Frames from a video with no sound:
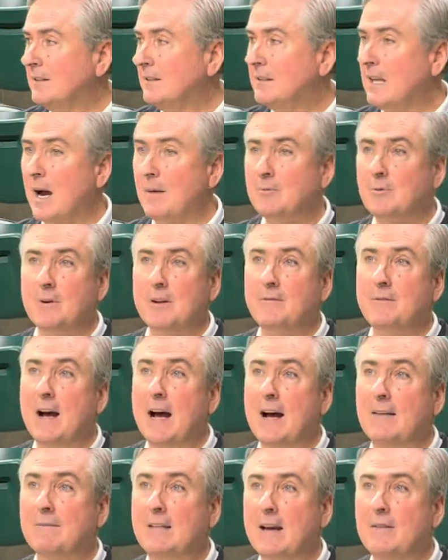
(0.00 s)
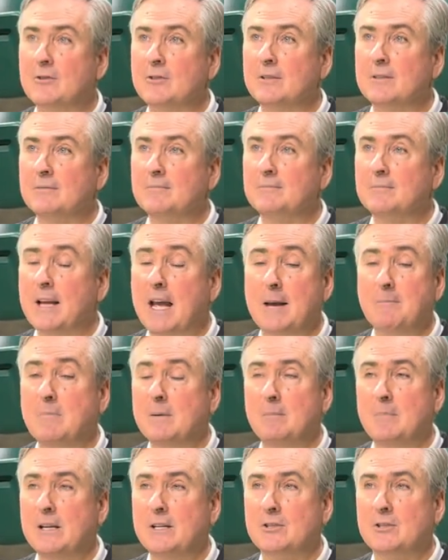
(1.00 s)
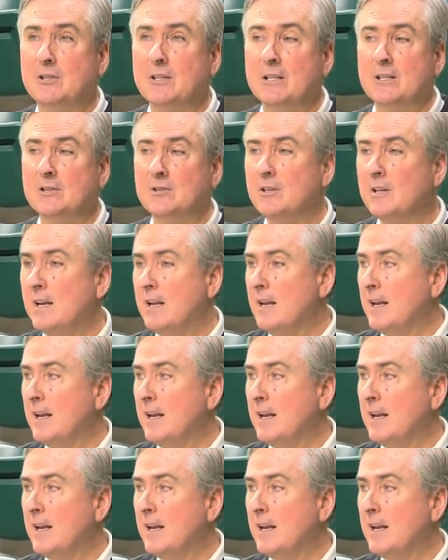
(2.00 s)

top 25 Davis. Have been beat since.